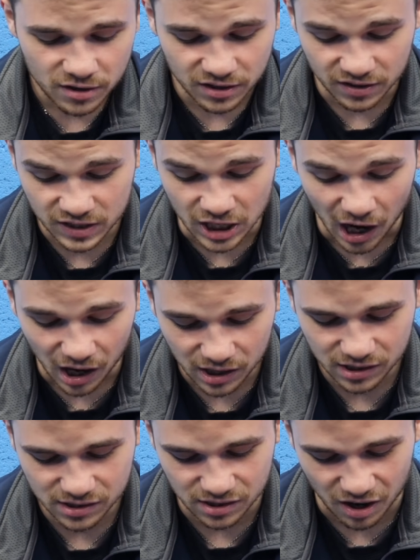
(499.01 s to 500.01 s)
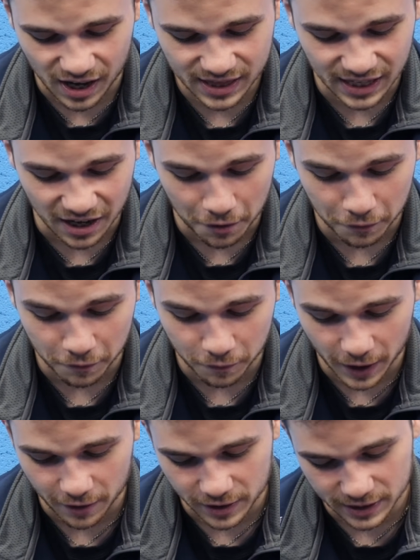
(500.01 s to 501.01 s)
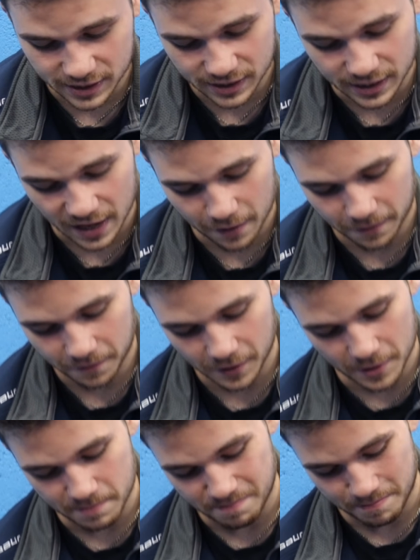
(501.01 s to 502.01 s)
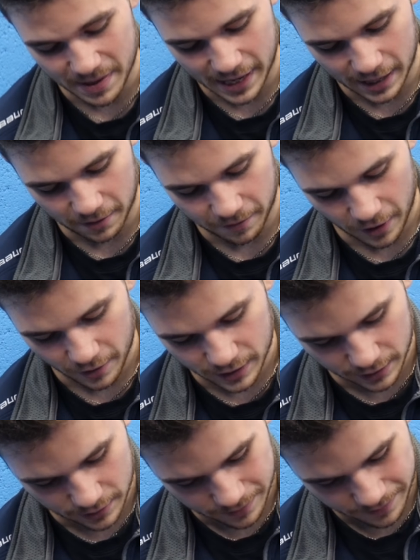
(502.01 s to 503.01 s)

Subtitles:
The tongues, I think, are very stiff, very big, very,